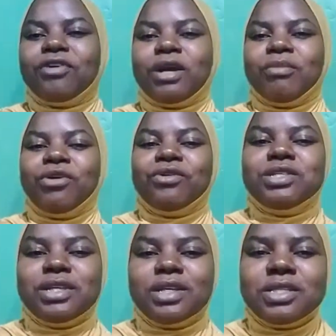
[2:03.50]
UG
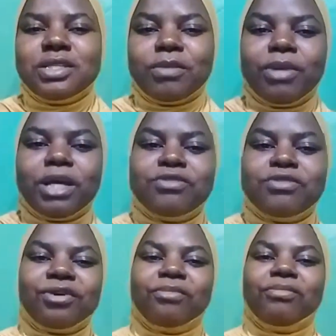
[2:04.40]
is a
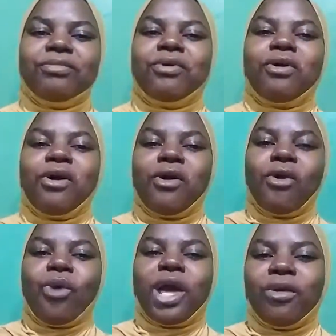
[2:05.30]
platform
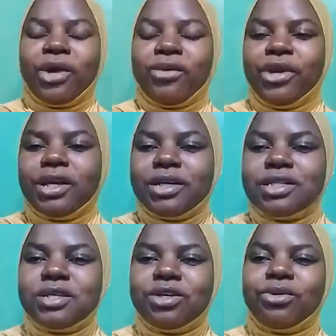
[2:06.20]
where we connect
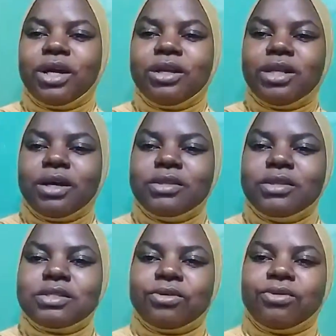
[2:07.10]
Ugandans
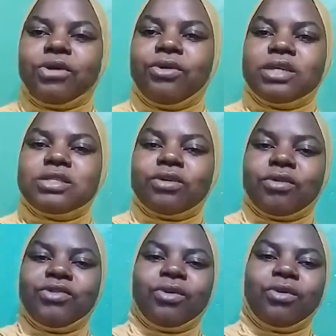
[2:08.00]
to the rest of
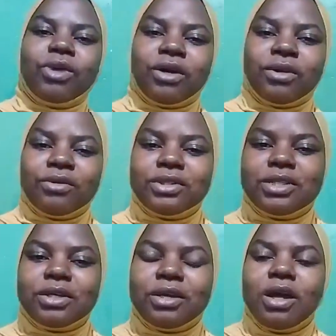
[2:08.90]
the world,
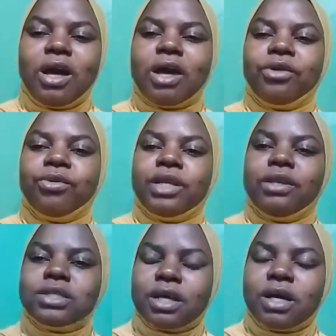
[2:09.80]
and we
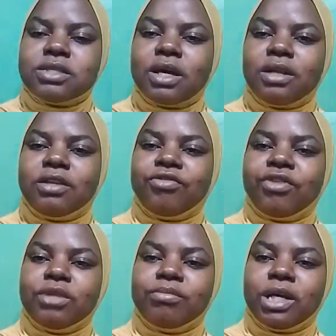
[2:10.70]
discuss different
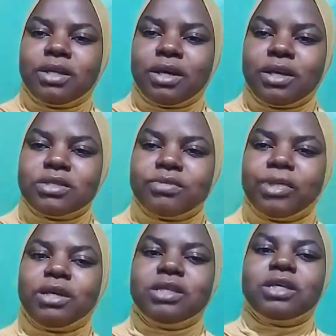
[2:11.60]
matters, be
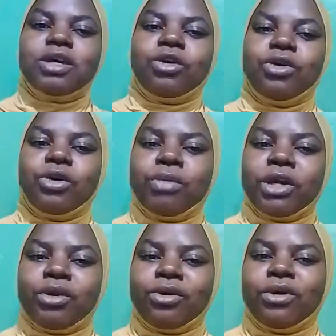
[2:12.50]
it economical